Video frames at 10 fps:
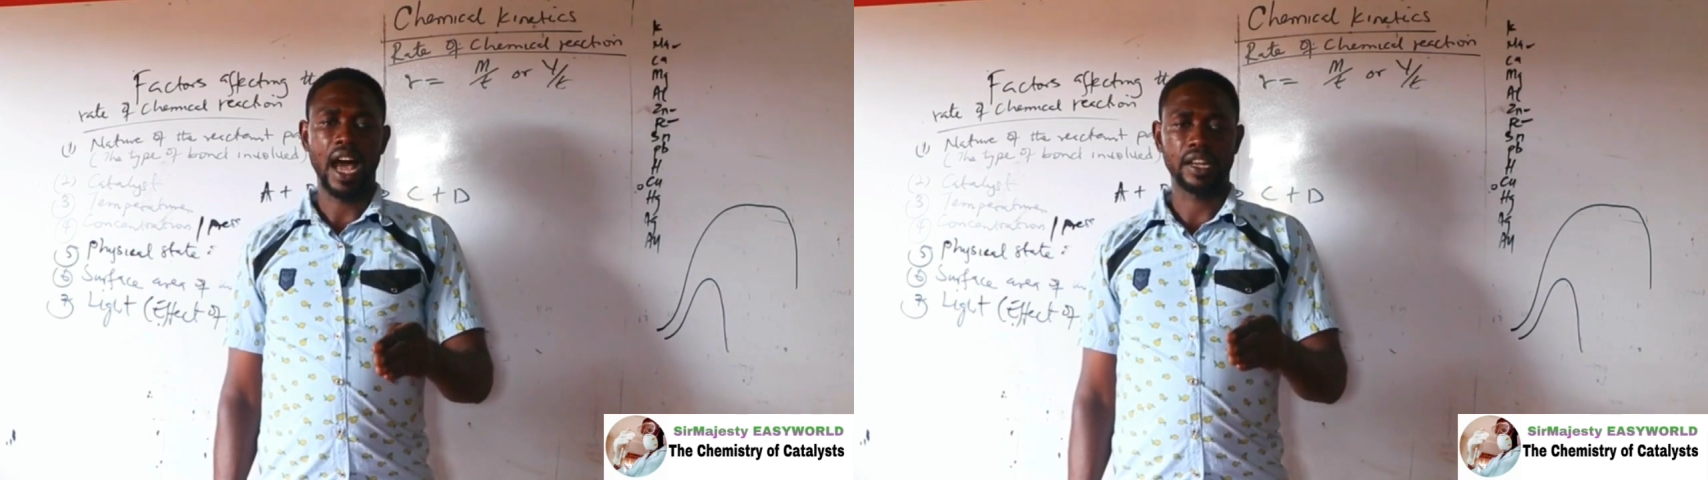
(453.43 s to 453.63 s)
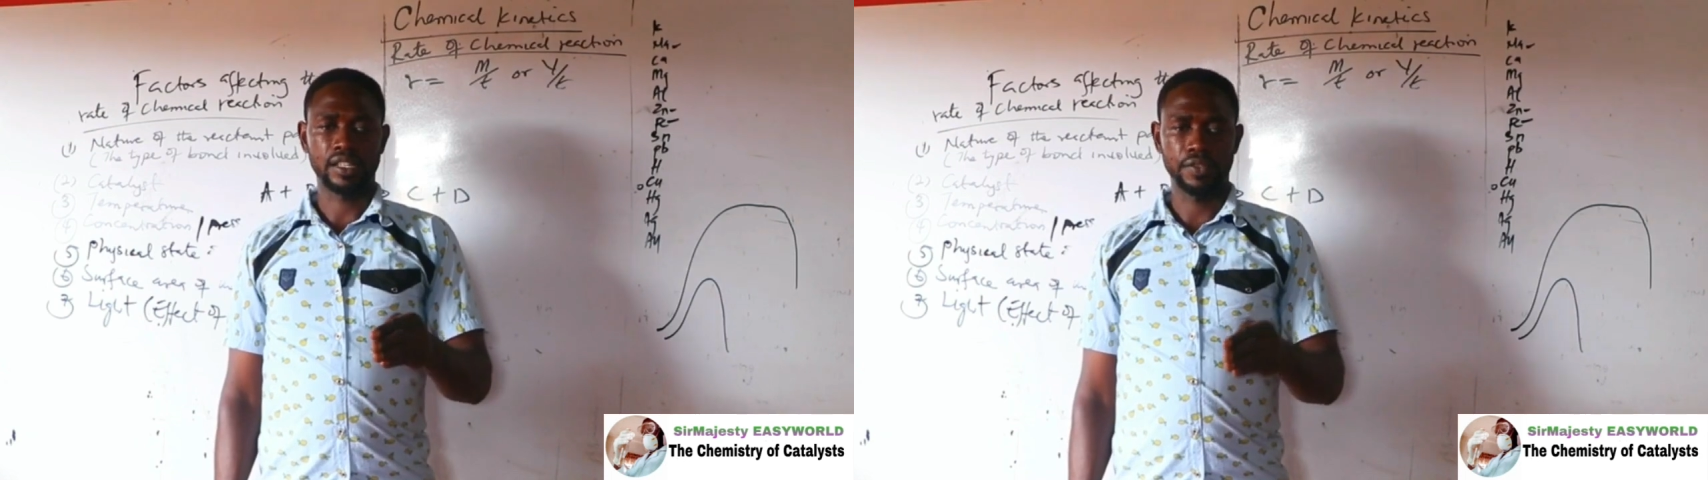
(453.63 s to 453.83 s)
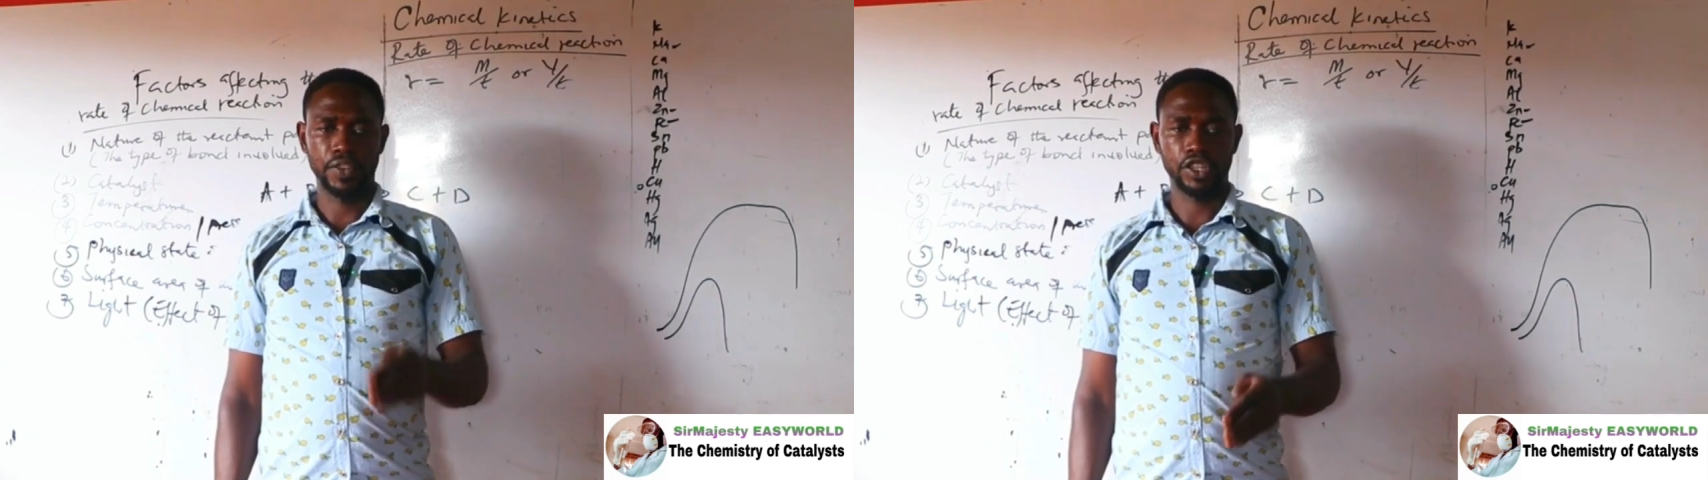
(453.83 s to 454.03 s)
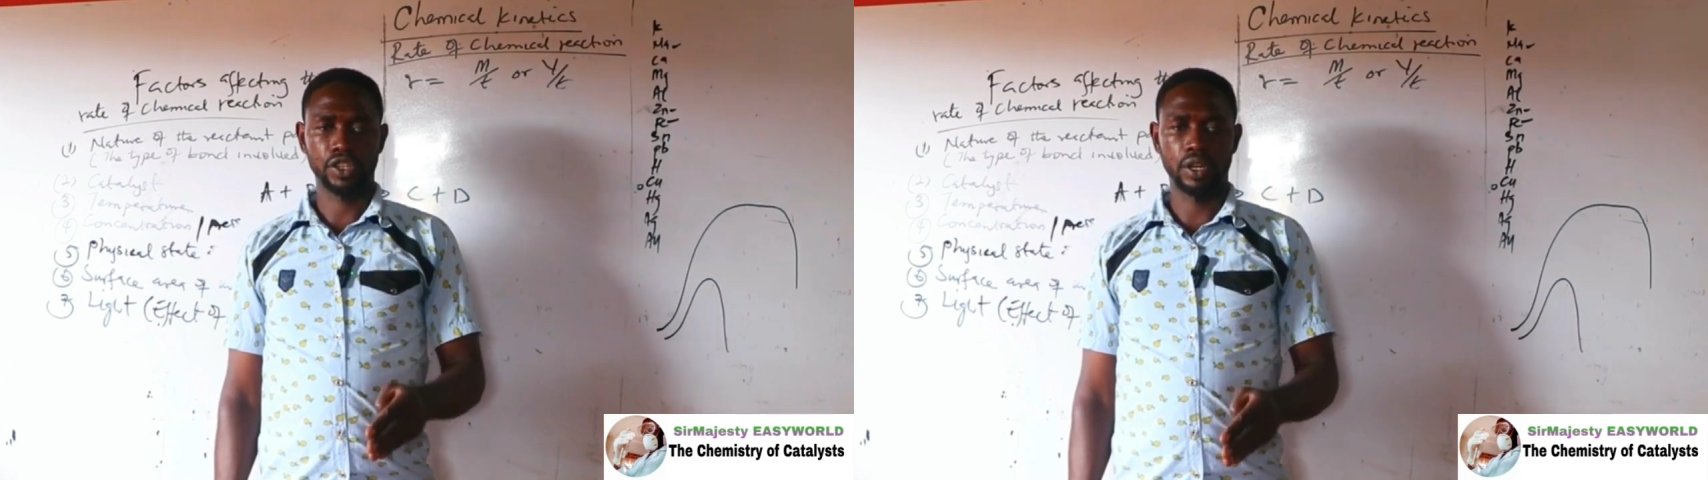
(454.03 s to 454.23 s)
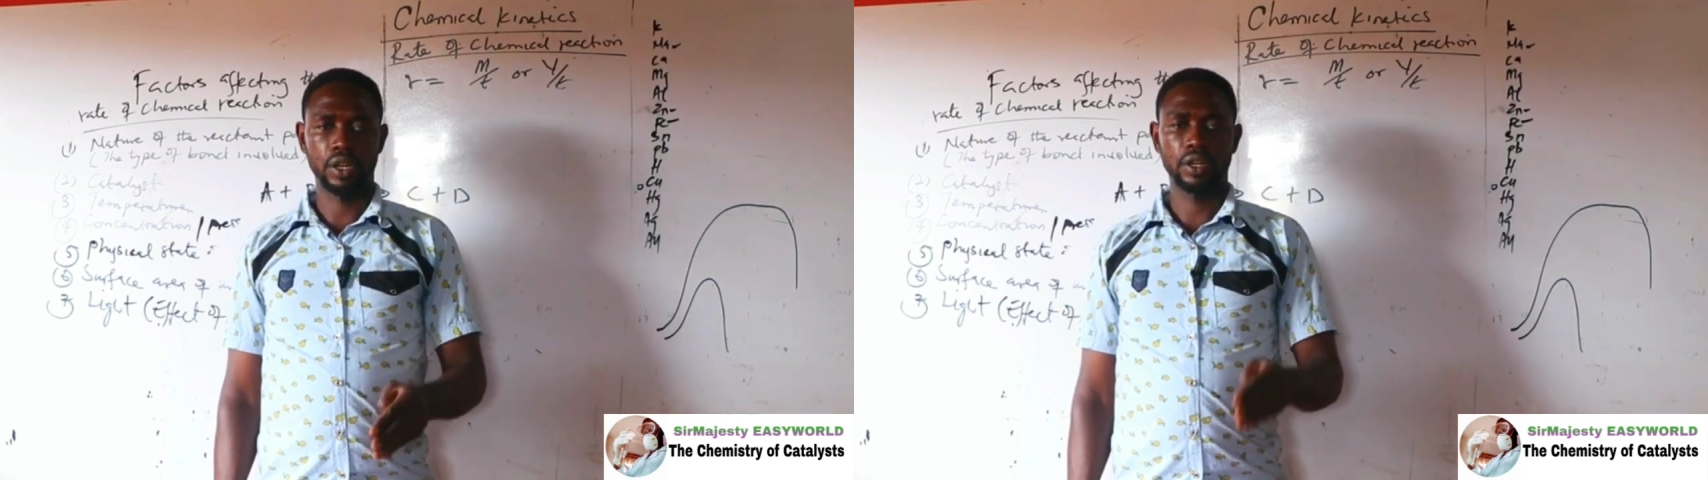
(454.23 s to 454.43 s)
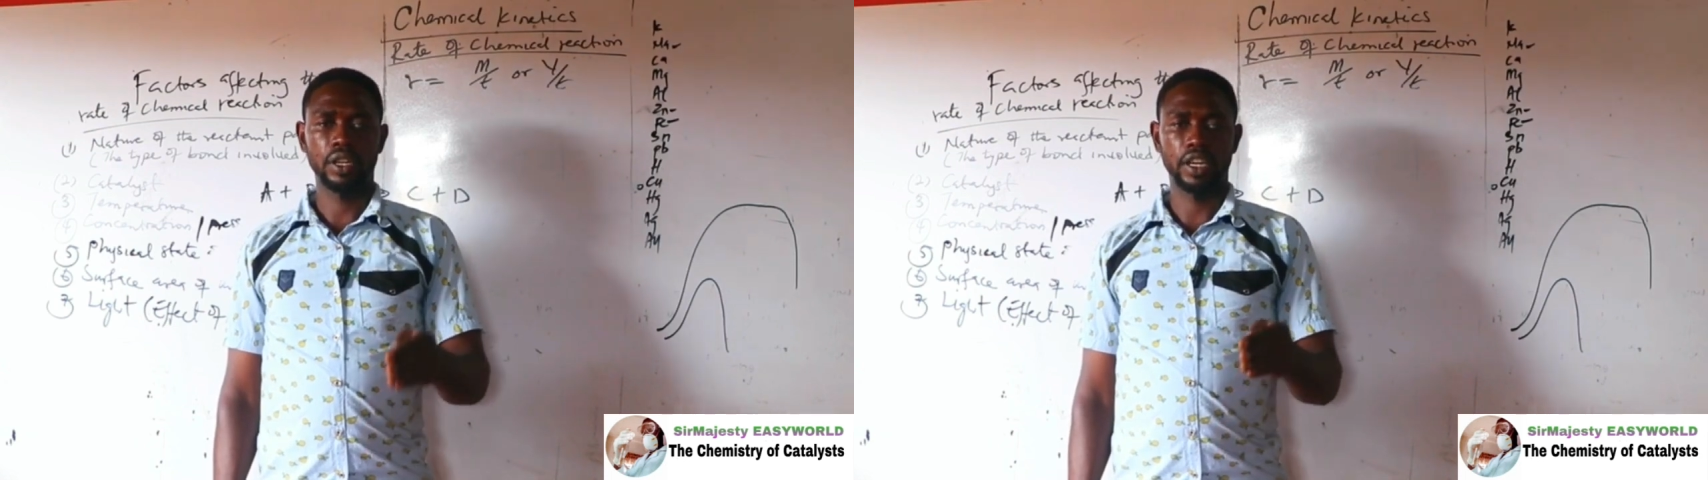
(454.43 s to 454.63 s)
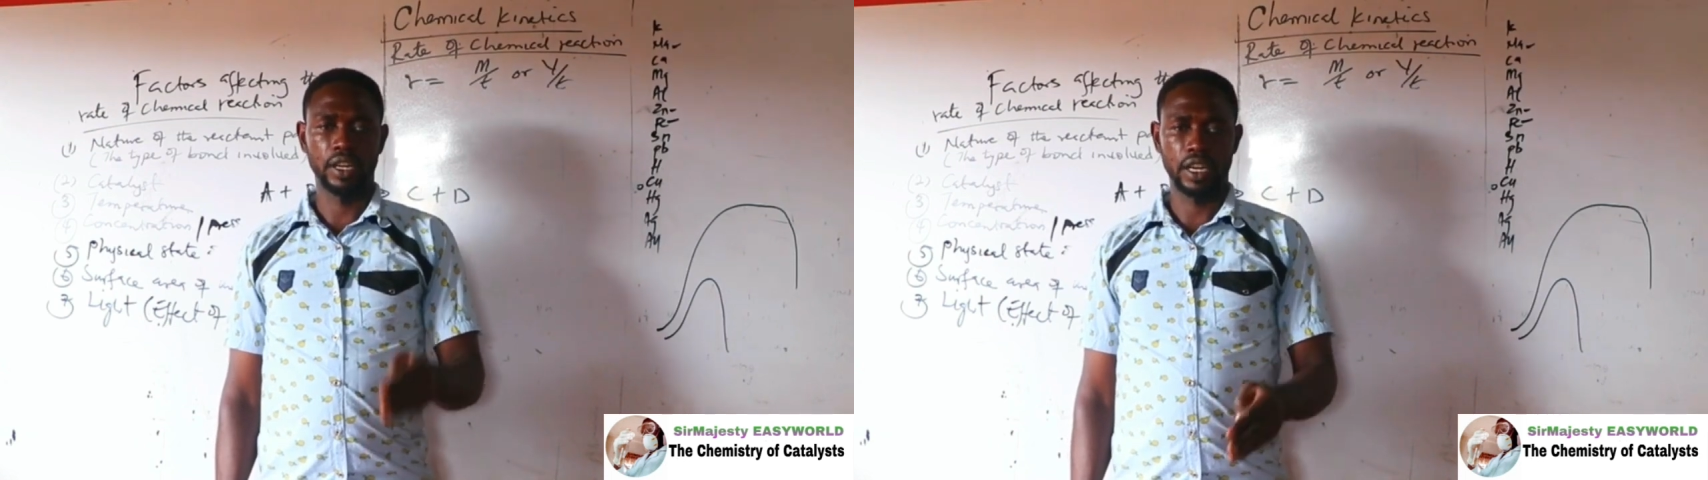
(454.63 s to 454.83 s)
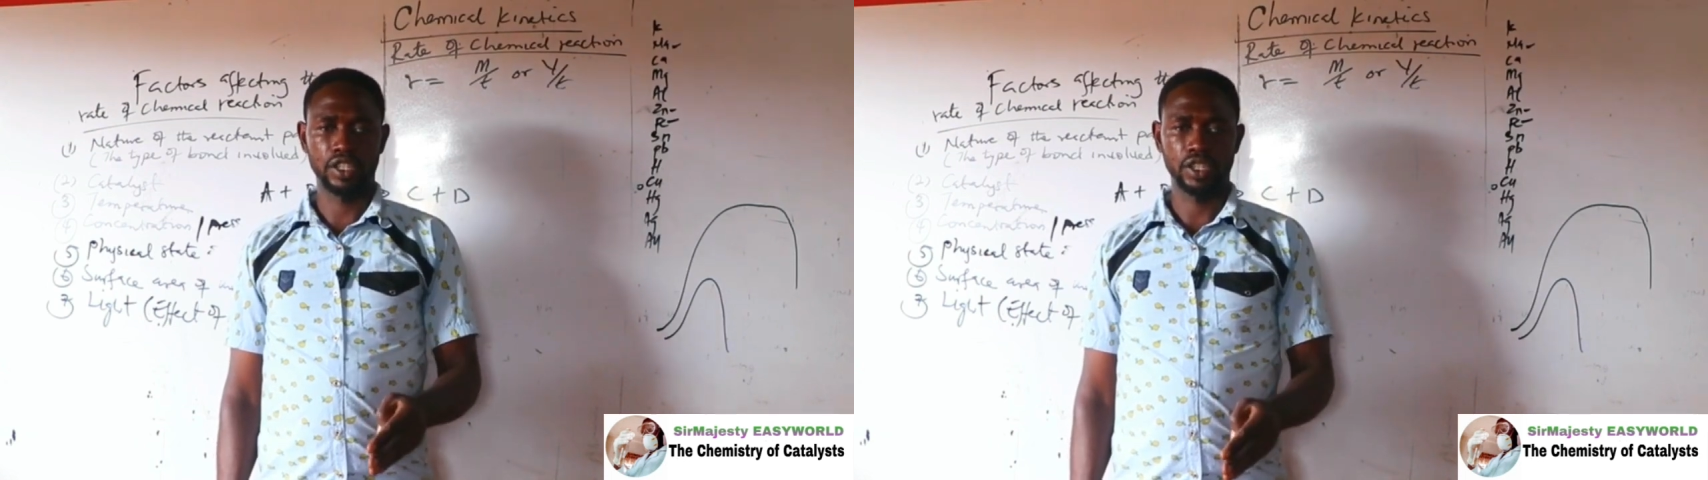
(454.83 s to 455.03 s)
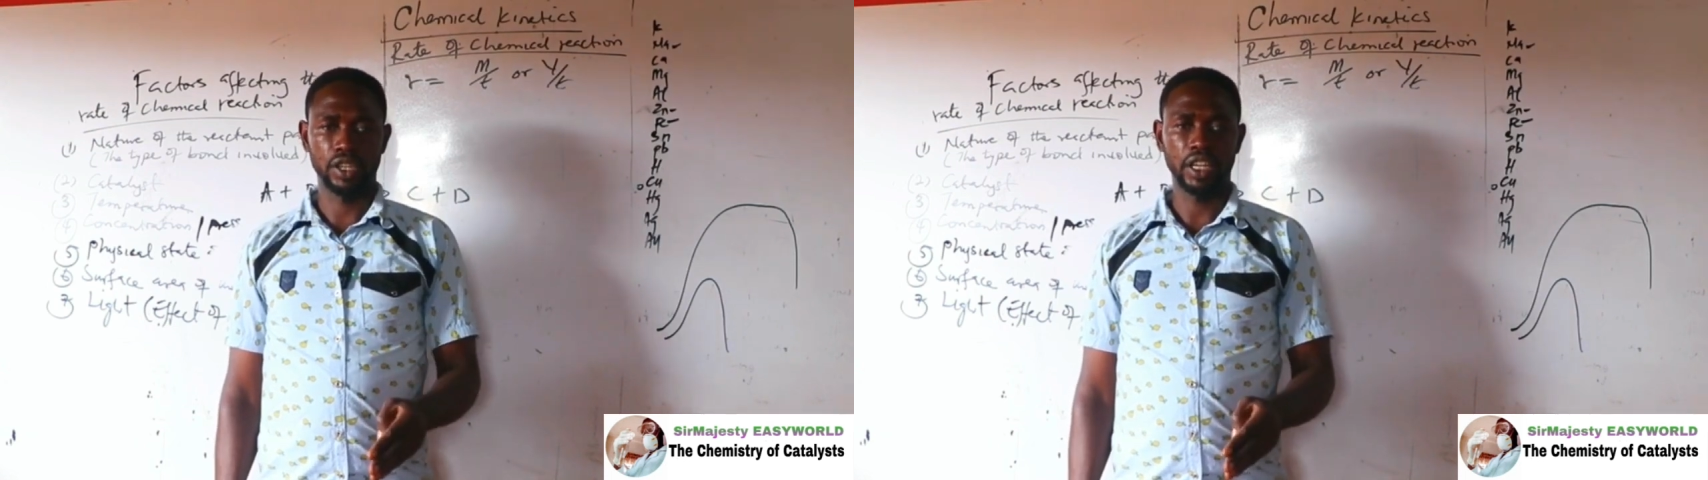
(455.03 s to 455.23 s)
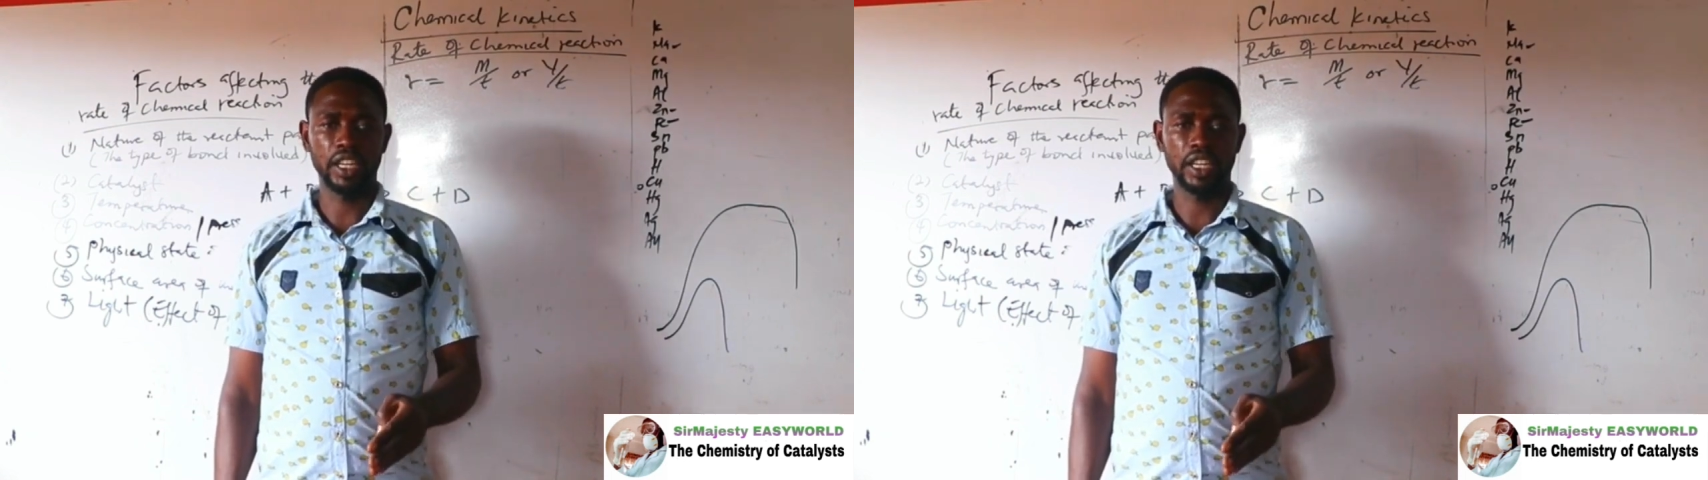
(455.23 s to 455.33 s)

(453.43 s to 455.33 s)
activation energy,